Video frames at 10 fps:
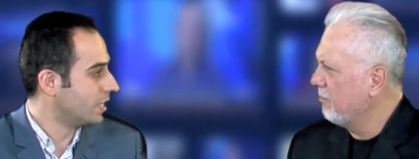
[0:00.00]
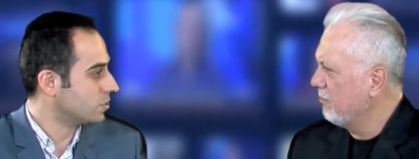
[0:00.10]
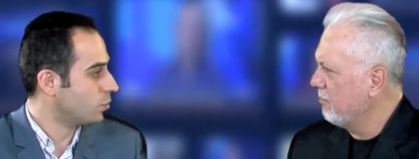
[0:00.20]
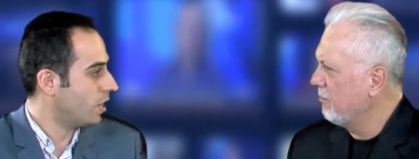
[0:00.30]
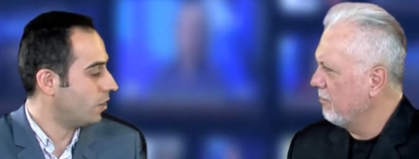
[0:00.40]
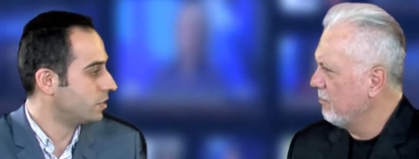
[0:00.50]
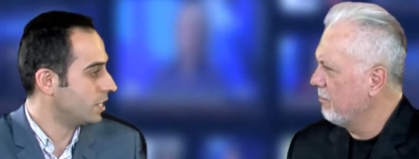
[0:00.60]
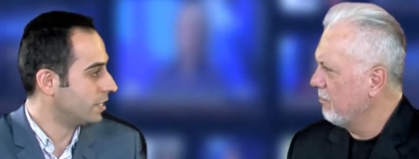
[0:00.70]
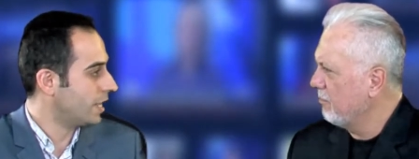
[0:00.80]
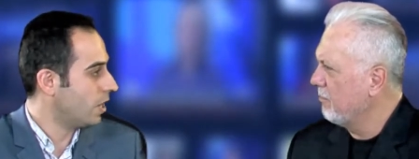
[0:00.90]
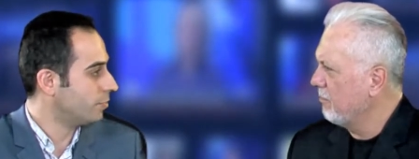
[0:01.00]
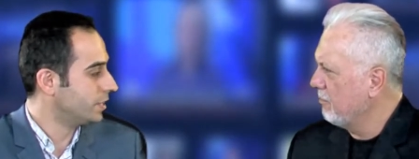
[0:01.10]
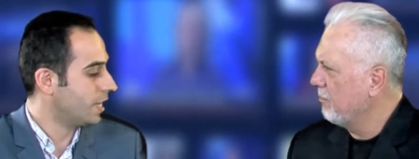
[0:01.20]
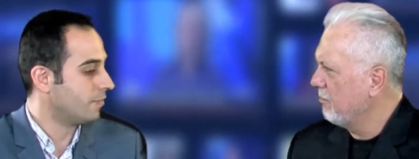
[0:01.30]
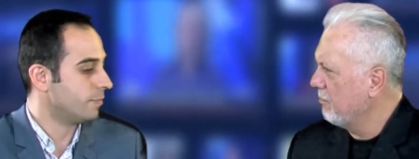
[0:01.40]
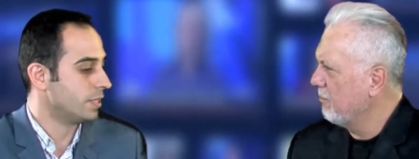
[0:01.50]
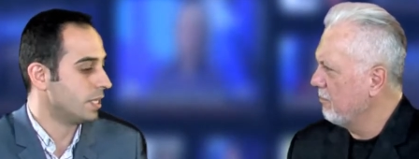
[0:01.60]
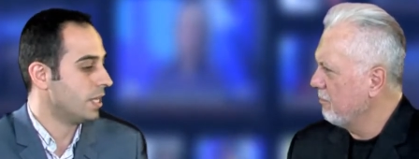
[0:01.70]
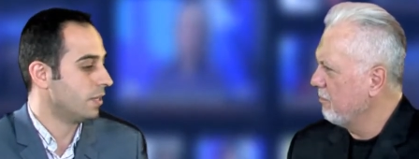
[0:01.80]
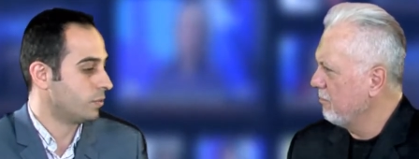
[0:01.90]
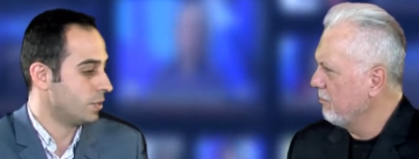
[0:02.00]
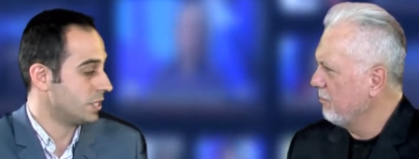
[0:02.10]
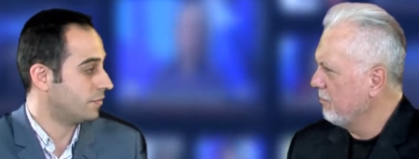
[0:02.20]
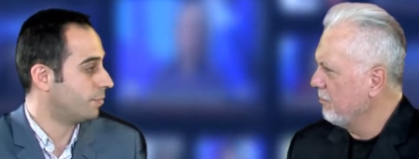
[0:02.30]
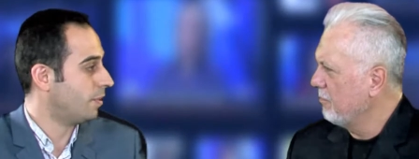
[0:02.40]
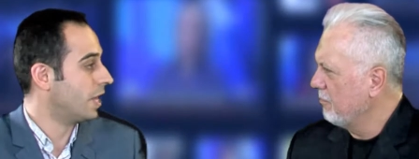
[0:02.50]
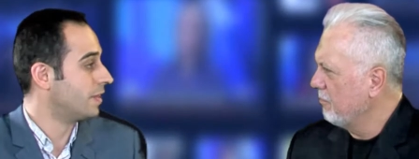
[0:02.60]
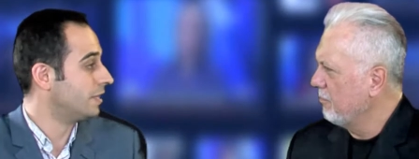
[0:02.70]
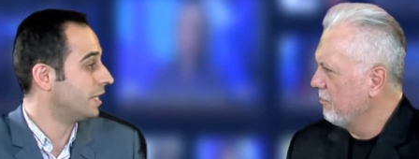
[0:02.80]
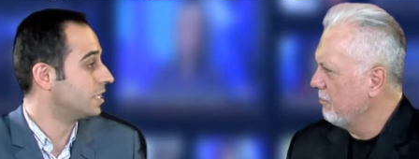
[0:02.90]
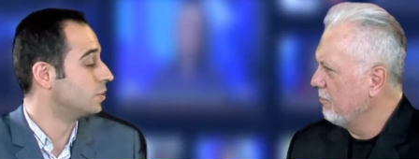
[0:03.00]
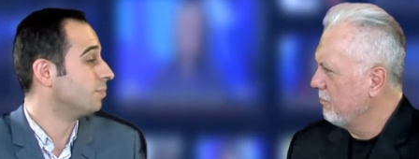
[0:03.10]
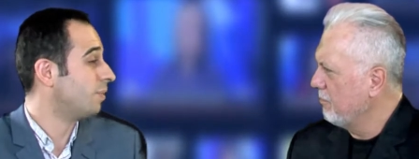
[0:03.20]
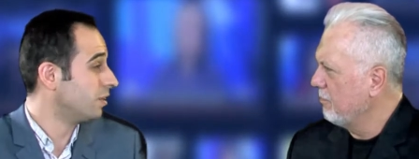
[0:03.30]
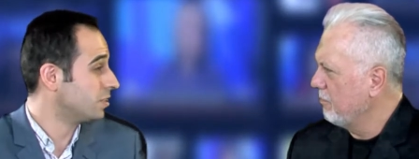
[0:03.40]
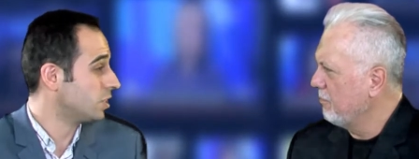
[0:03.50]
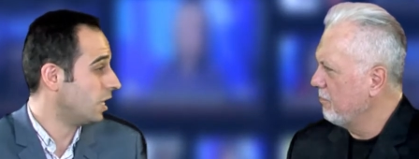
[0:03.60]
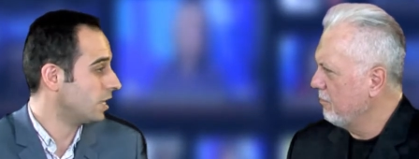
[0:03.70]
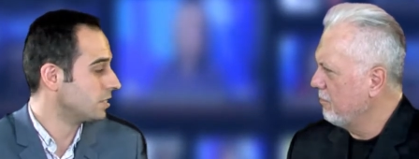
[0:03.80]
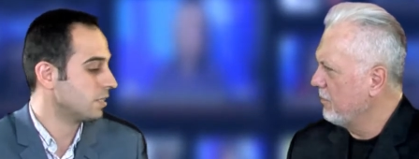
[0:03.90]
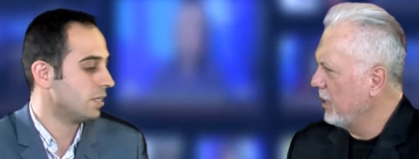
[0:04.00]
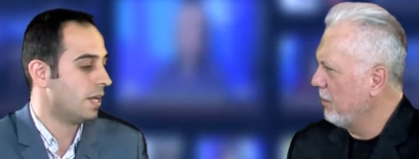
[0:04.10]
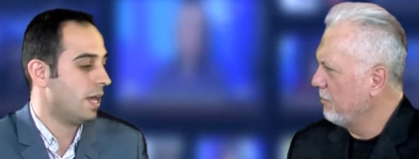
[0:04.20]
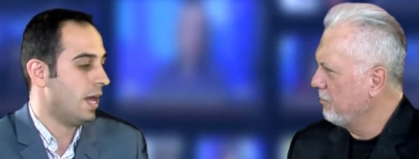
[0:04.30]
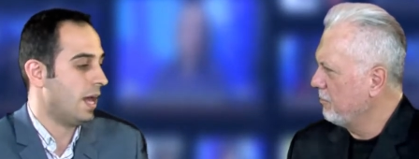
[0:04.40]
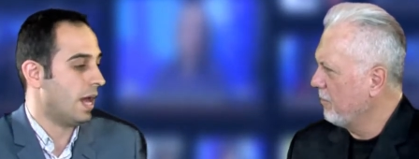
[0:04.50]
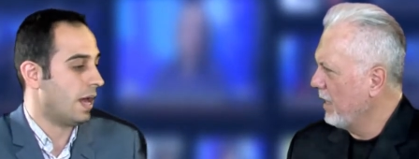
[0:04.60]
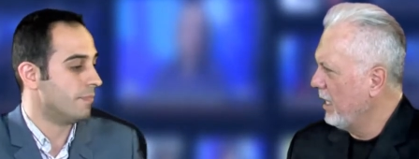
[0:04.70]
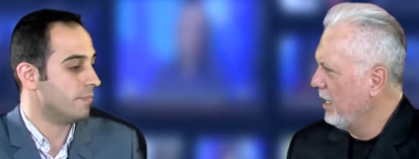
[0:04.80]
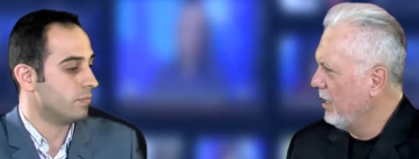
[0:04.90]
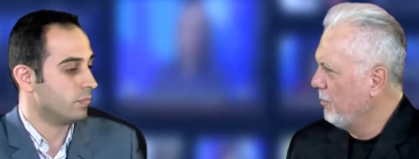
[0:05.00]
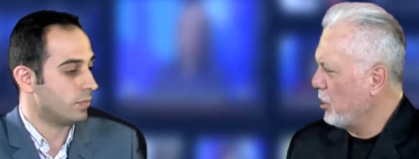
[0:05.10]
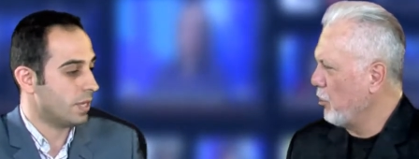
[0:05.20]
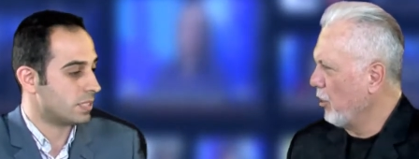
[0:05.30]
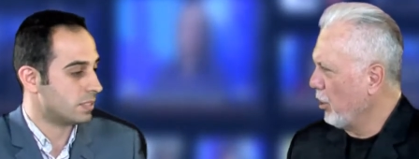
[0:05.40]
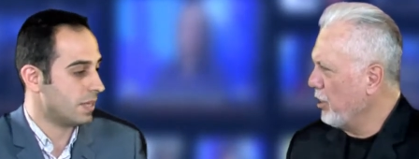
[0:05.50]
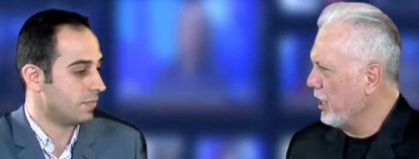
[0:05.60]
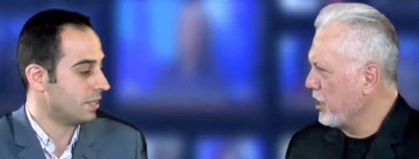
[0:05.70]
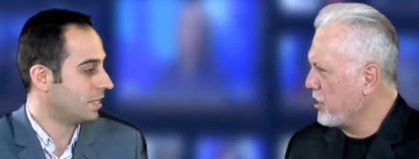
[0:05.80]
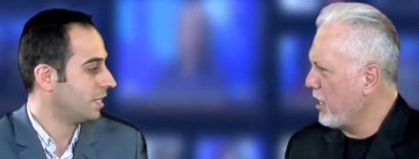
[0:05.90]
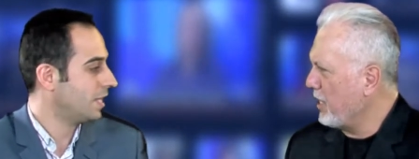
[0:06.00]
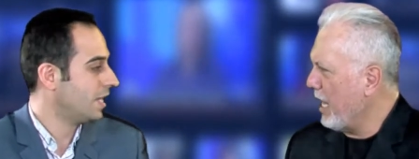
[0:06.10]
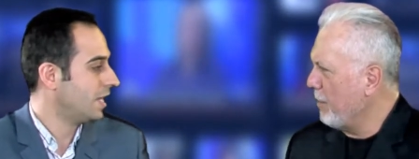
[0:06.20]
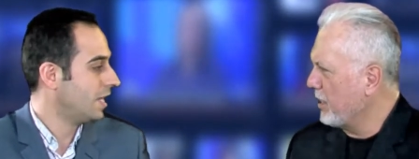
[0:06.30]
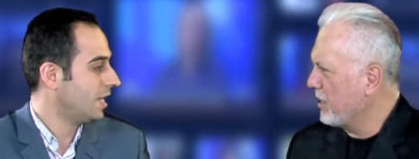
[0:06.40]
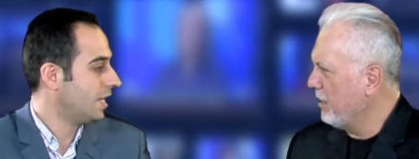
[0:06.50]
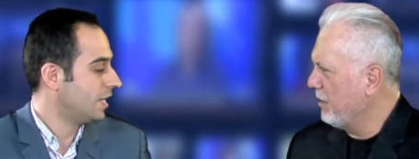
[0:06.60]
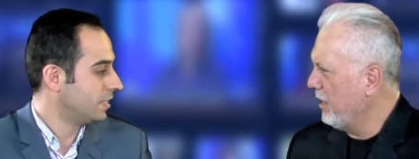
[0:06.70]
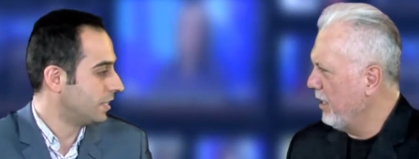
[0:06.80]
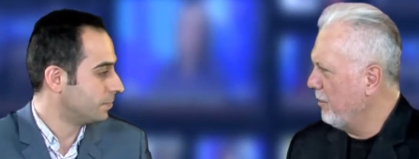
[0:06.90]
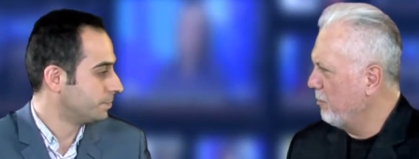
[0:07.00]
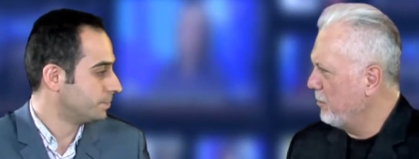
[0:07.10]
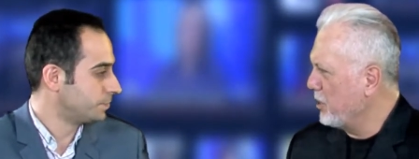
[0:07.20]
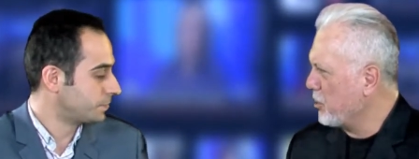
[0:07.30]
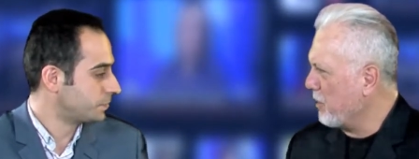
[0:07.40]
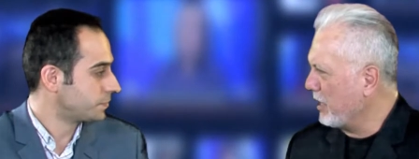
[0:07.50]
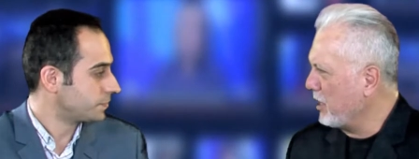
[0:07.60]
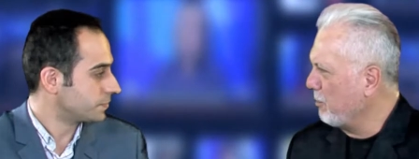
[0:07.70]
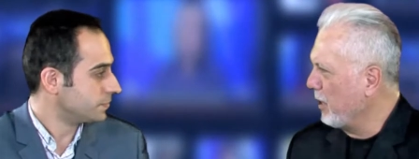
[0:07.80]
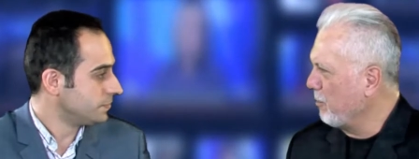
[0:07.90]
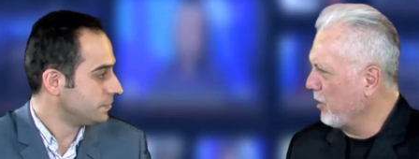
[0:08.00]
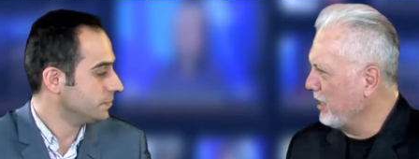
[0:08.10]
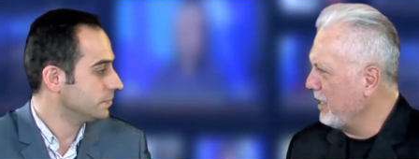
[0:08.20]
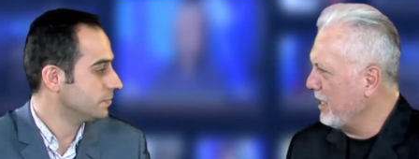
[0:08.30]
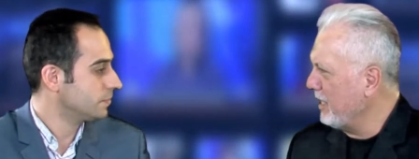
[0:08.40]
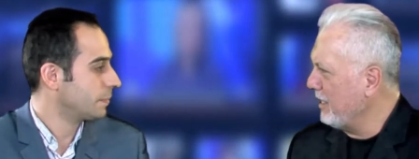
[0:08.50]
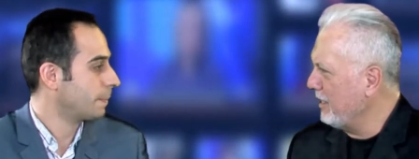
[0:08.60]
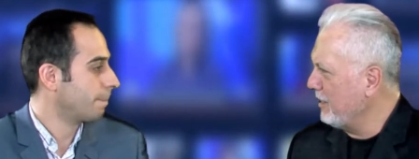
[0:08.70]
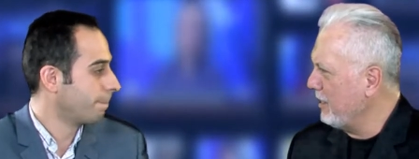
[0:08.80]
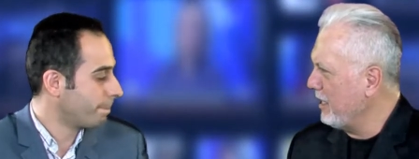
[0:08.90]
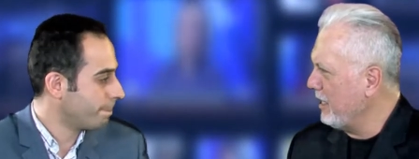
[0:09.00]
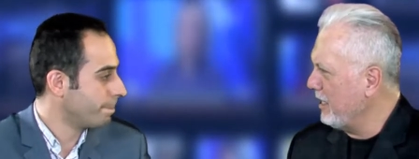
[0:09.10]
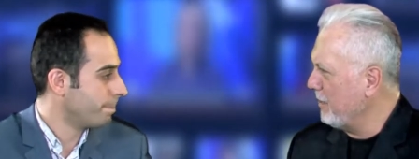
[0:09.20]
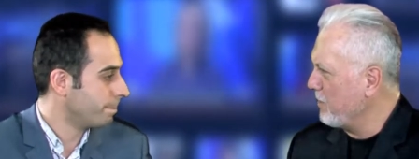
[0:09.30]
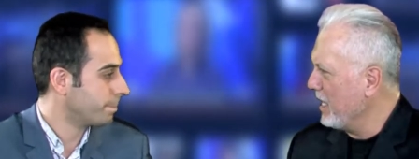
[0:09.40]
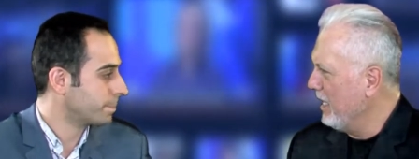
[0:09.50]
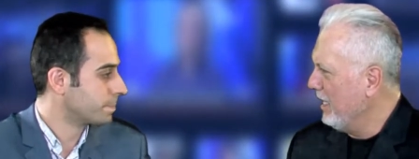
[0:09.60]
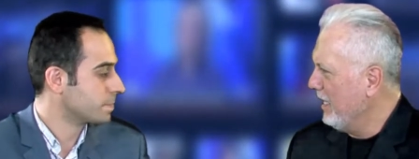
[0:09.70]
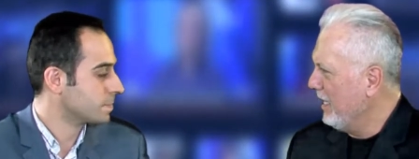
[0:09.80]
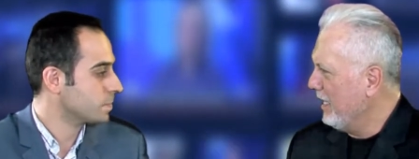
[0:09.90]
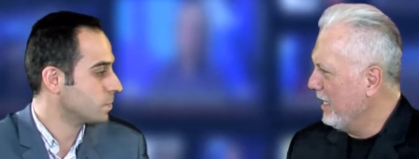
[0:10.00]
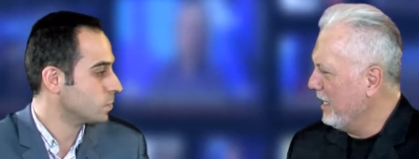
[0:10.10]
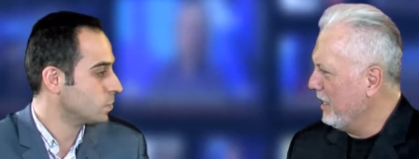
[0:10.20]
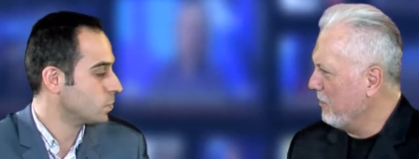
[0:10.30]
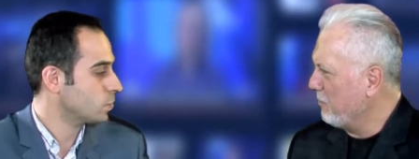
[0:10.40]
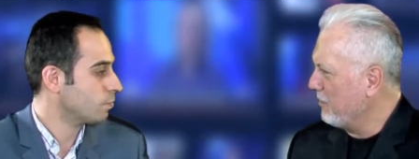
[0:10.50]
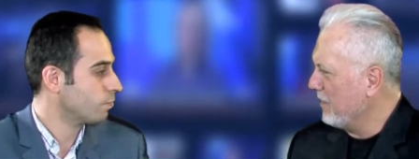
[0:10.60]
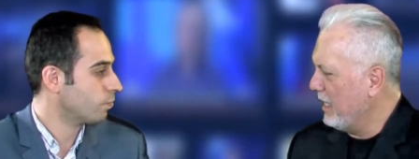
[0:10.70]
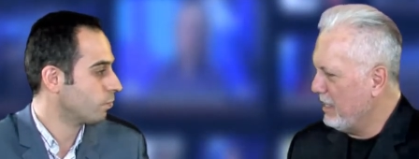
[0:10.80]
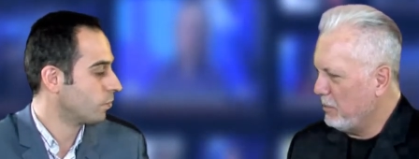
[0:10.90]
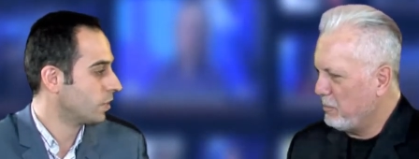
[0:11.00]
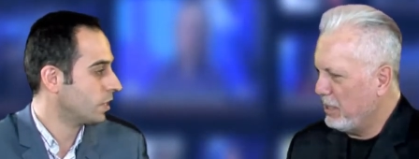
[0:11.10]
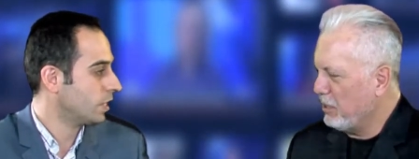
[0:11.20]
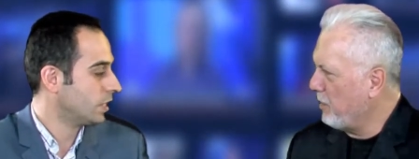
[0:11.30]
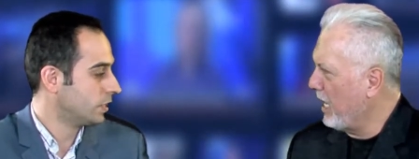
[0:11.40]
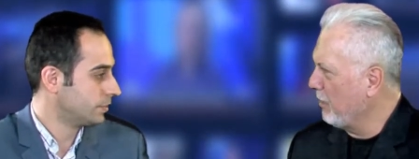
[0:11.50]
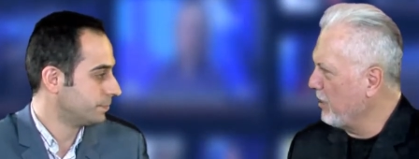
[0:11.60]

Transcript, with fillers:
Speaker 1: as well didn't help the government. Christopher Pyne then needed to apologise. Yeah. Um, but you're alluding never, to
Speaker 2: Tony Abbott uh, yeah. distracting people in the in the uh, uh, in the in the Parliament